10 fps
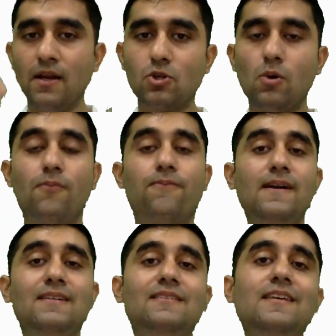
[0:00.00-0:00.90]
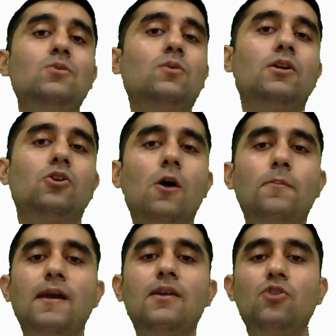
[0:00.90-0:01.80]
So friends, these were the
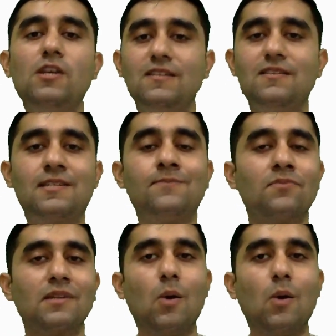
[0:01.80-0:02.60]
top ten reasons